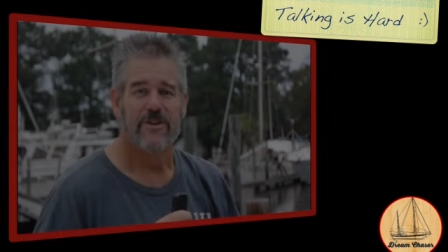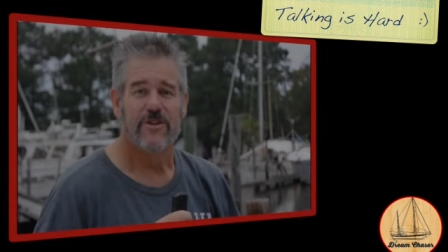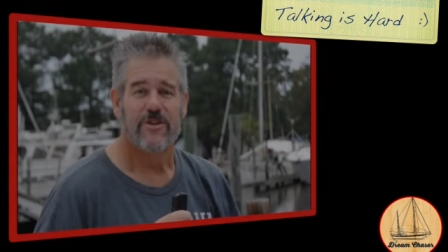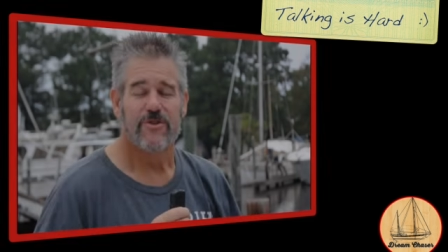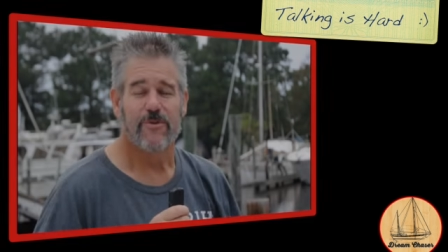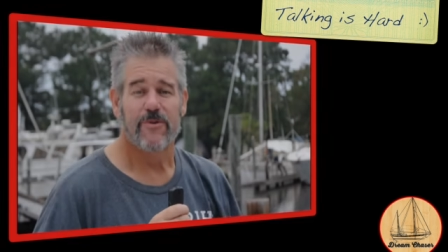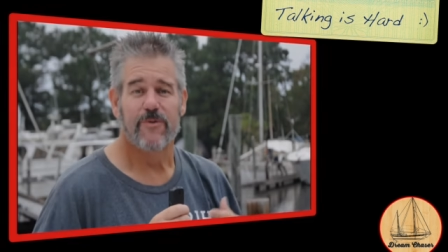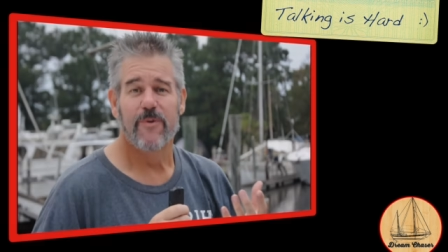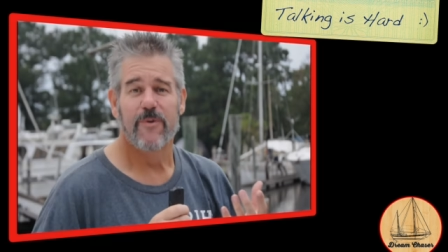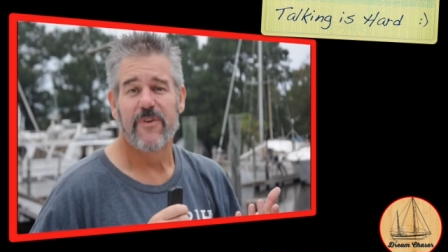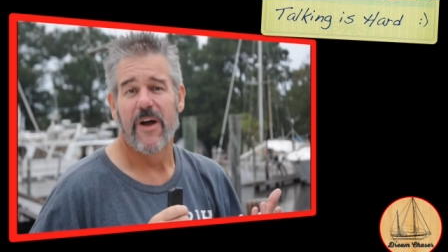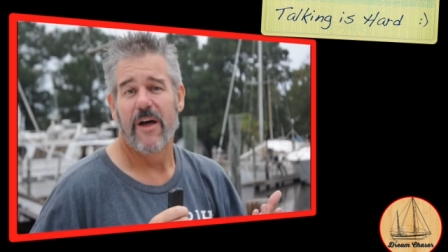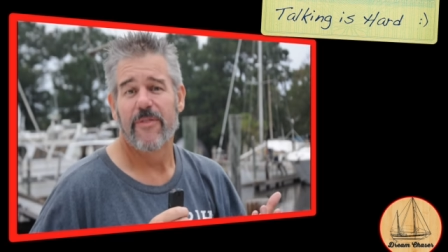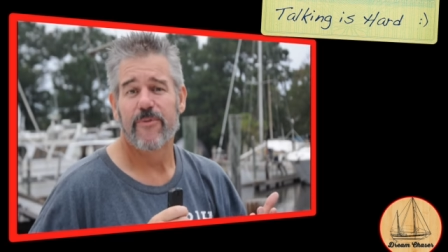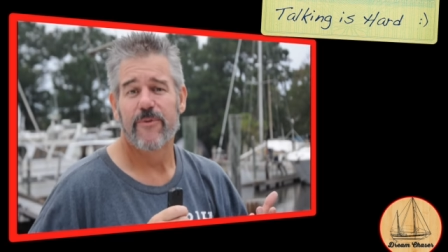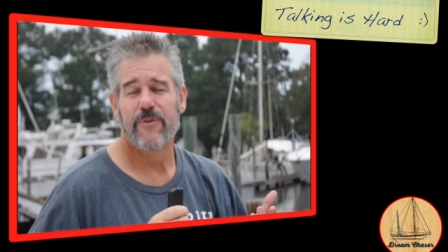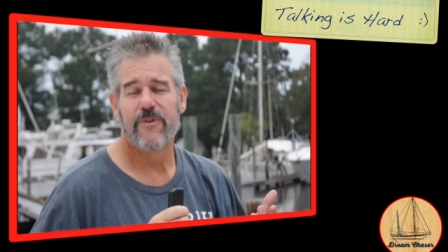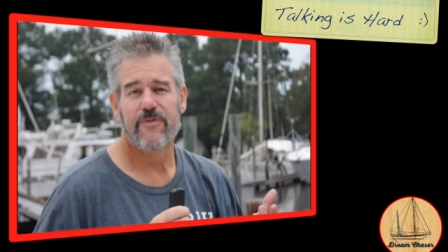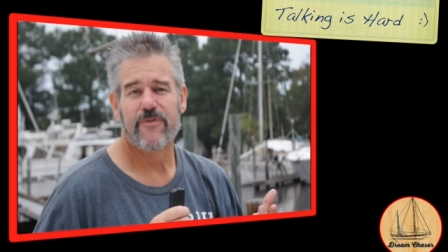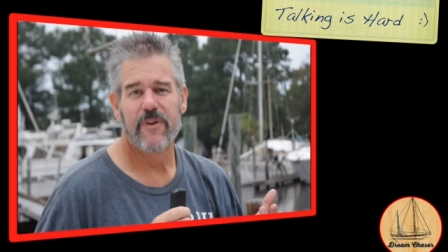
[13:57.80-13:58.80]
So as we've gone
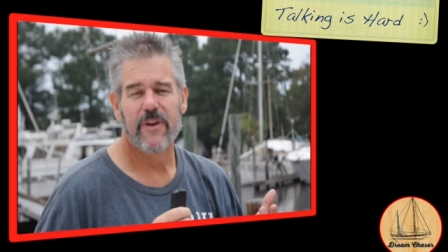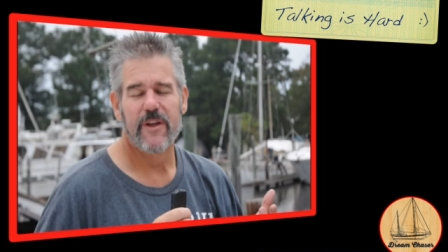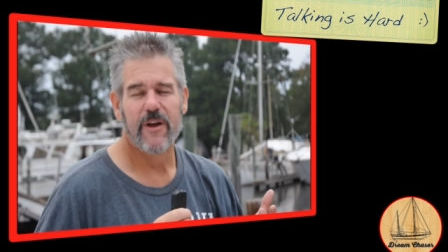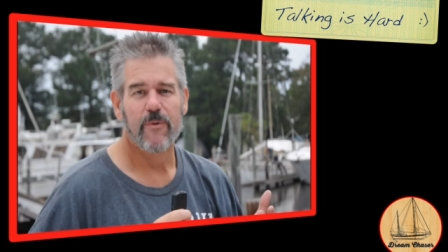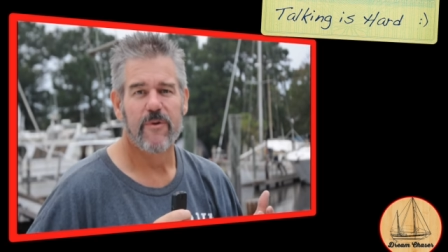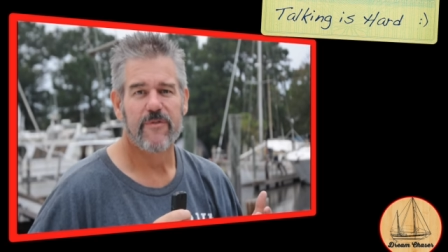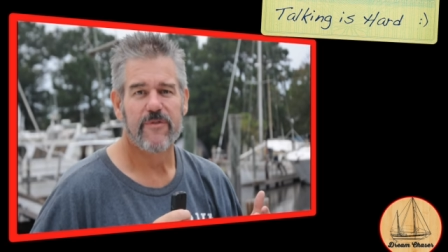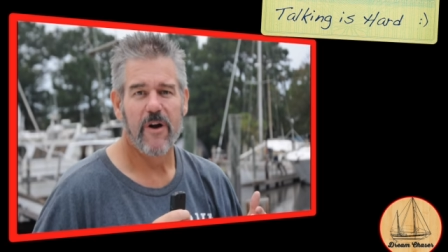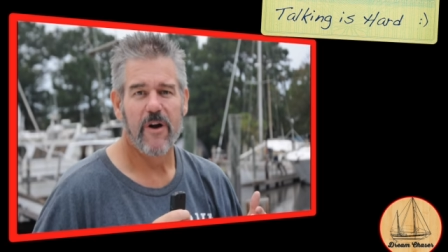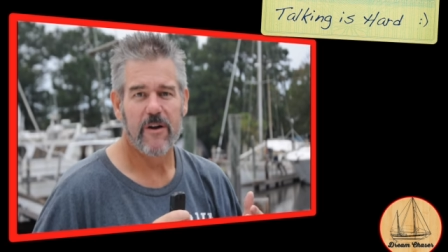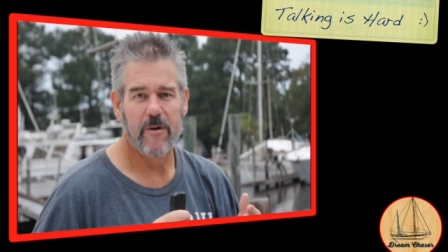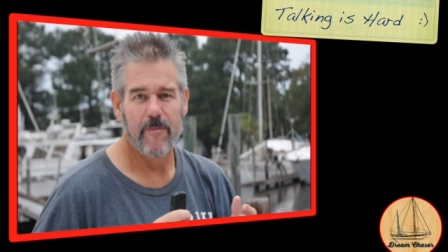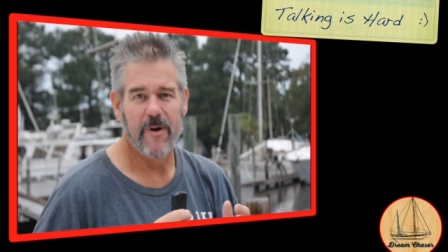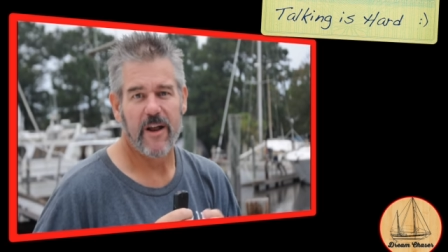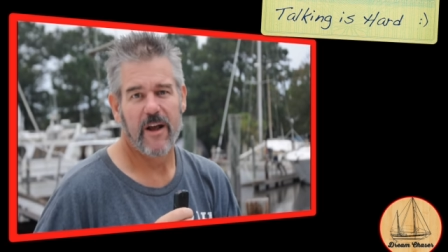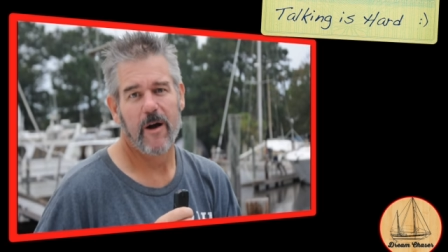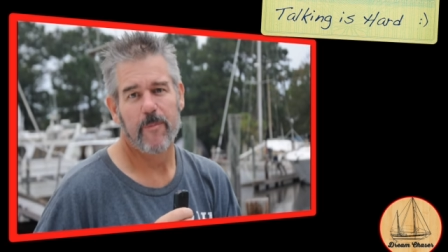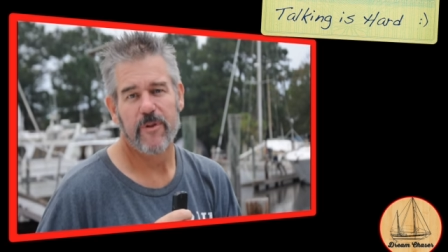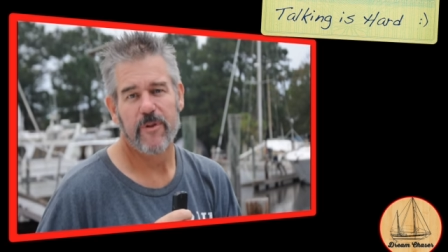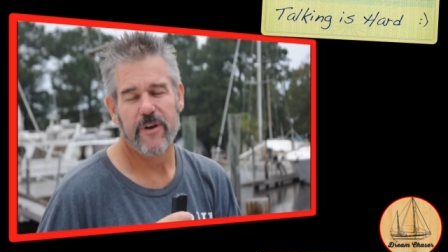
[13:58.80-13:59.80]
through this video, we've talked about a
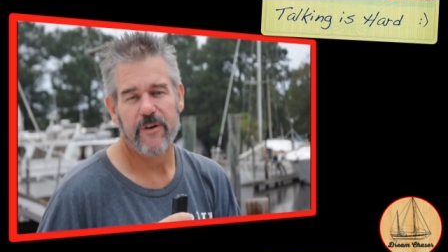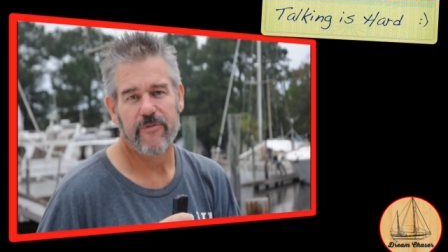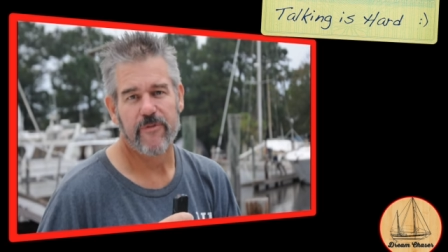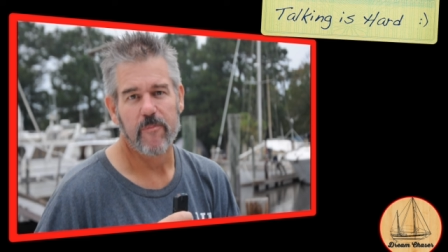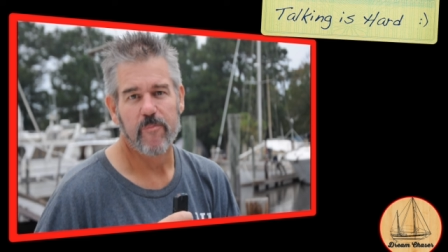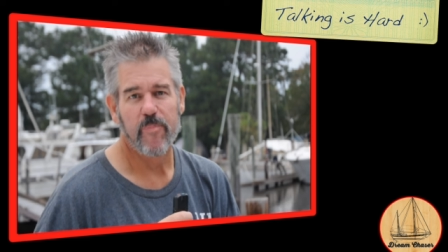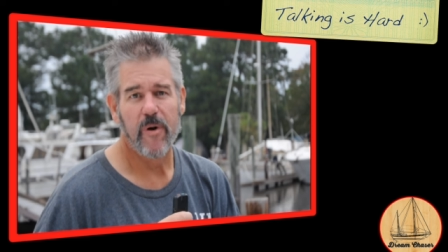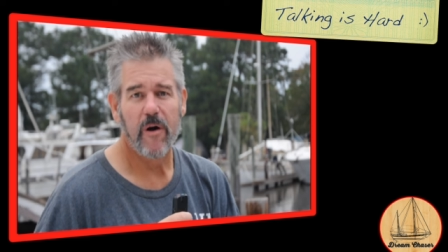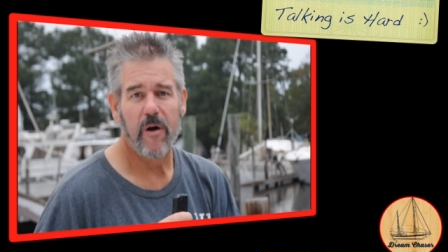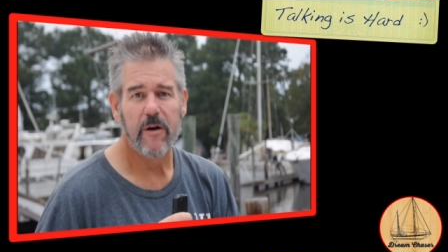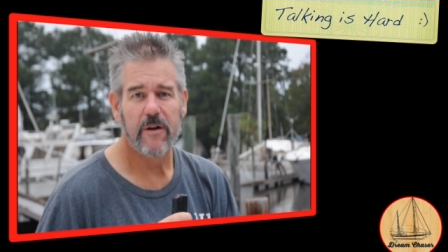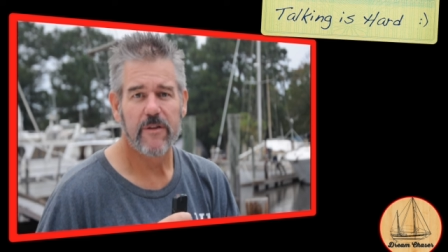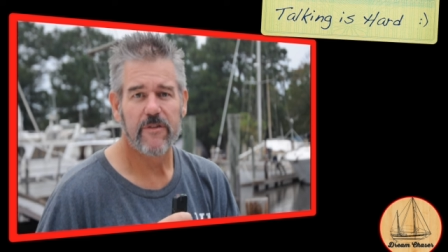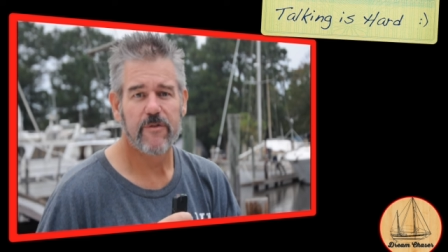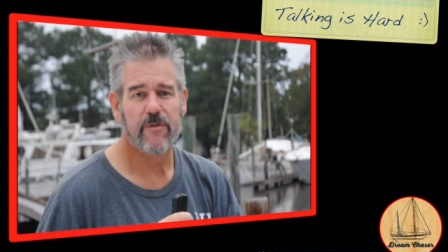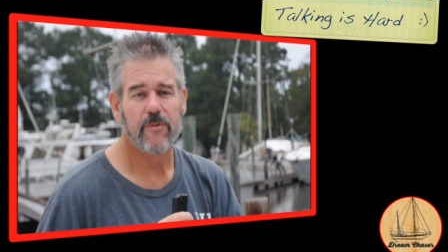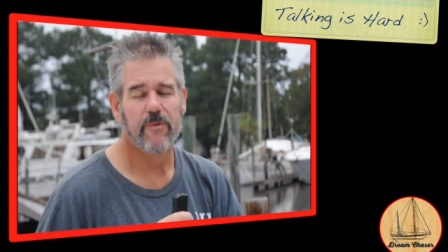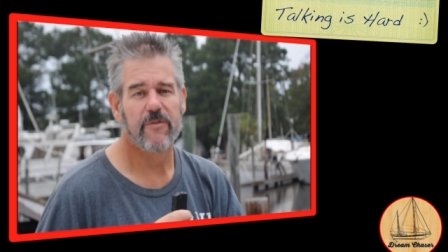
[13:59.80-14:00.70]
couple of different parts.